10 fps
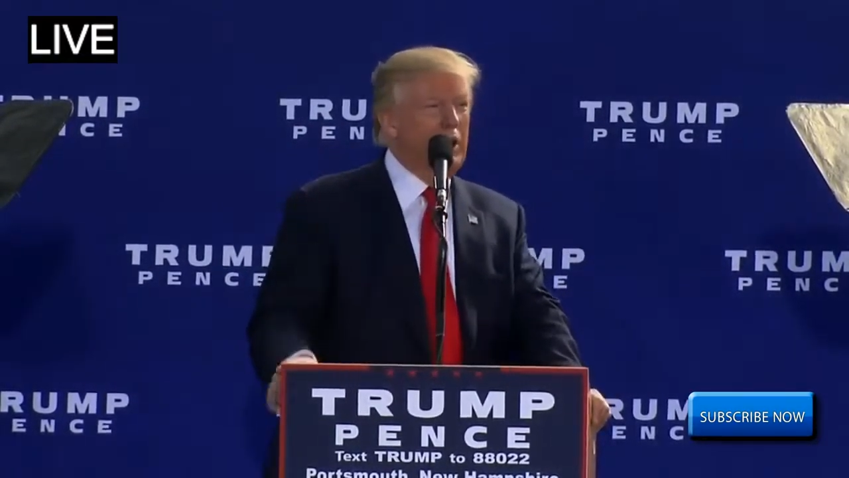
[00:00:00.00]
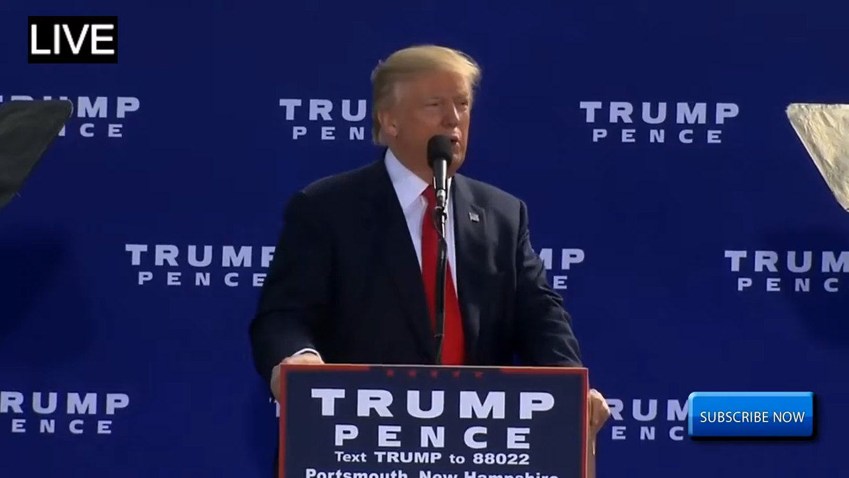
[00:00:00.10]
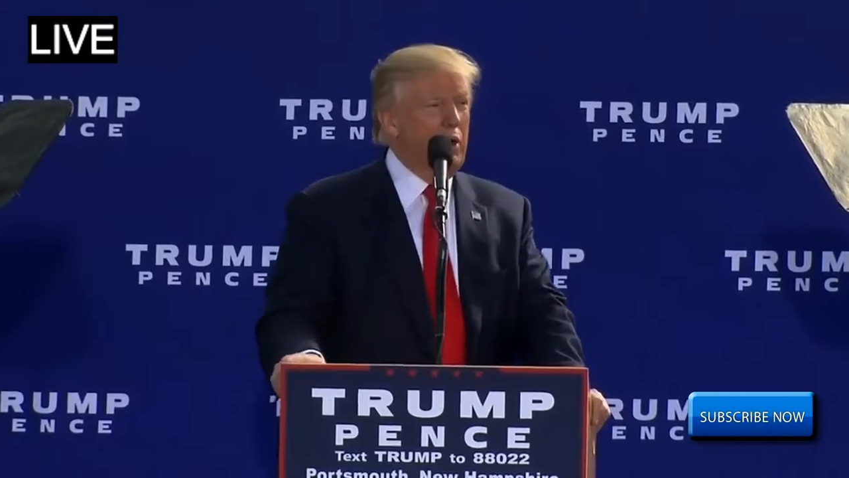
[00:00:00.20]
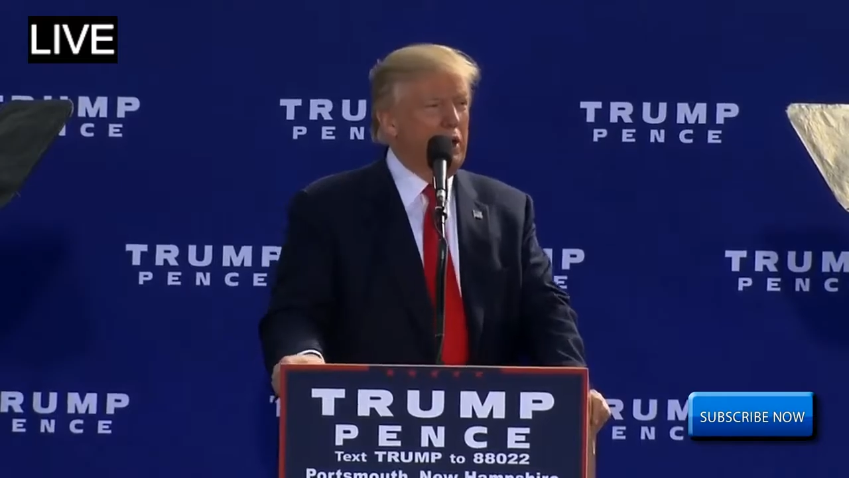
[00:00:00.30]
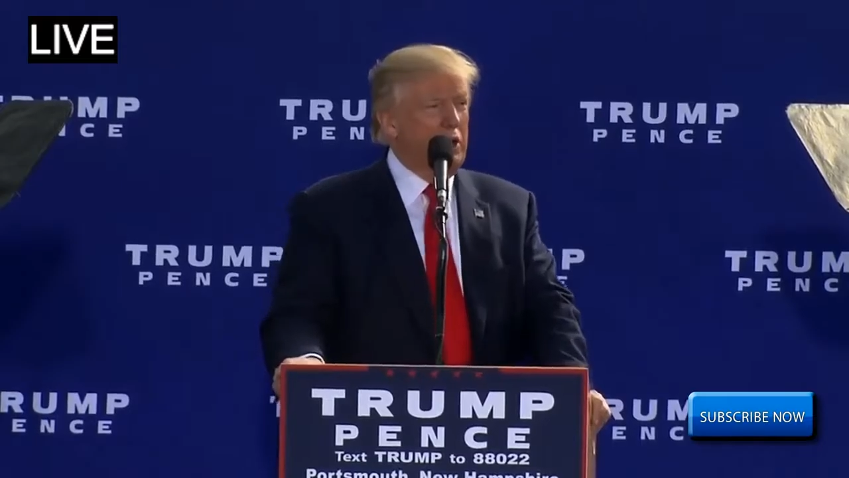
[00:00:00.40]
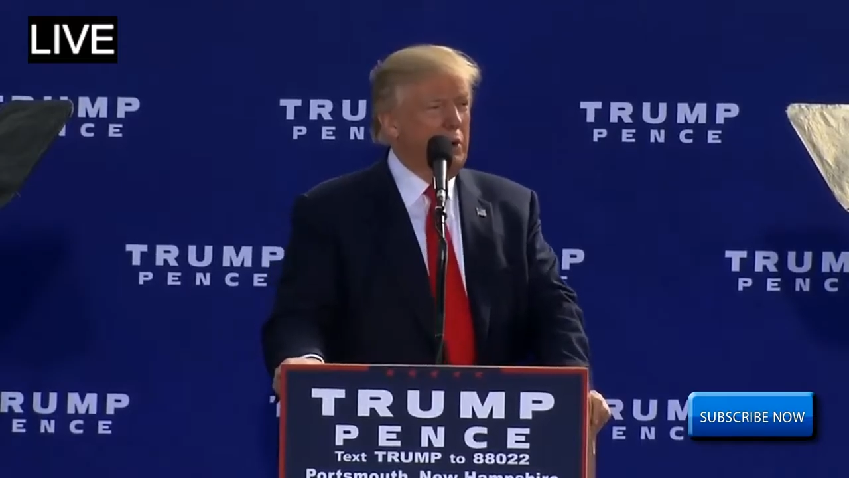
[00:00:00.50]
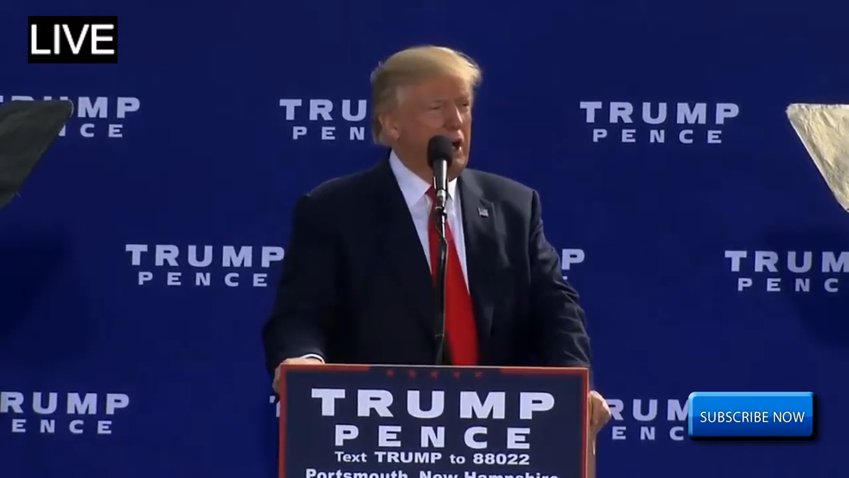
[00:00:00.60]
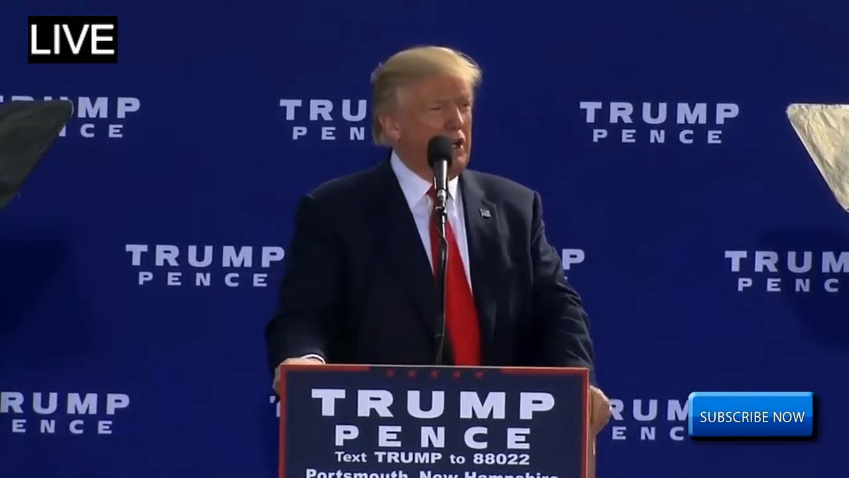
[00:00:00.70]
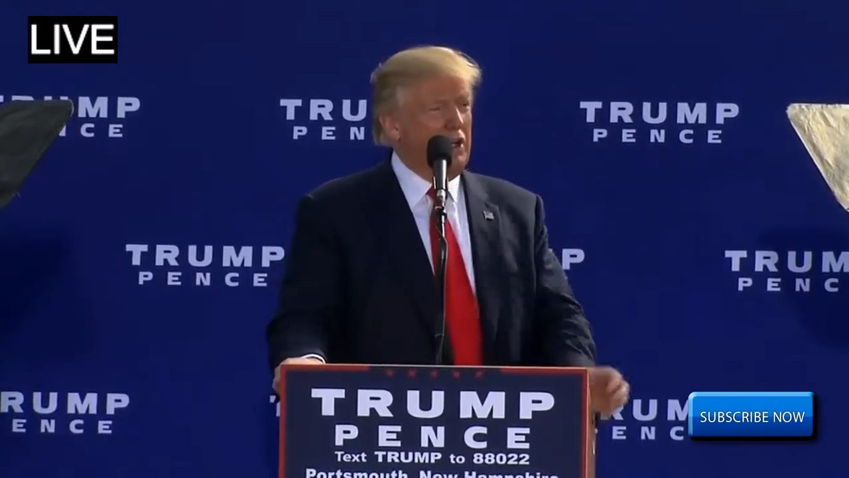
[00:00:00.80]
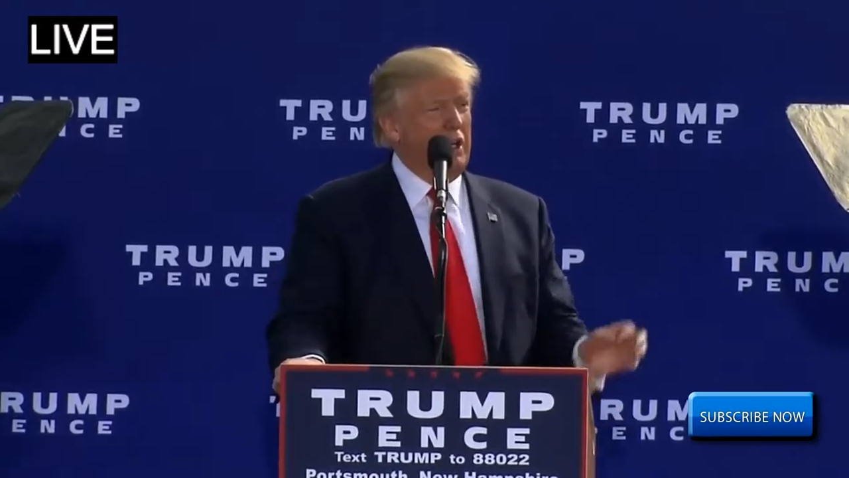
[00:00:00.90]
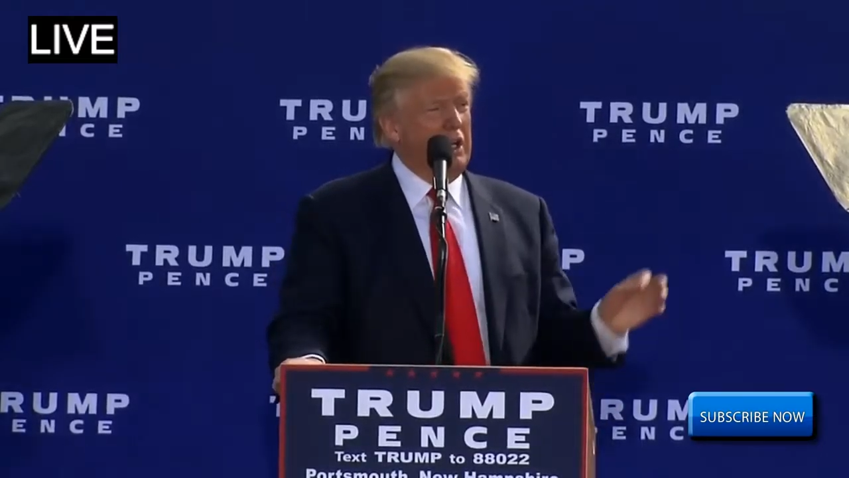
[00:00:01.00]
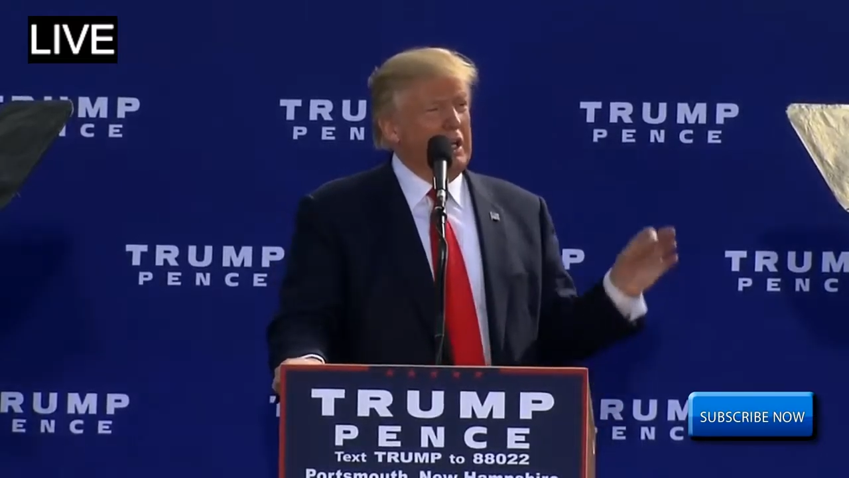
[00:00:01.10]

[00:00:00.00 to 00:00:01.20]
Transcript: in the right direction.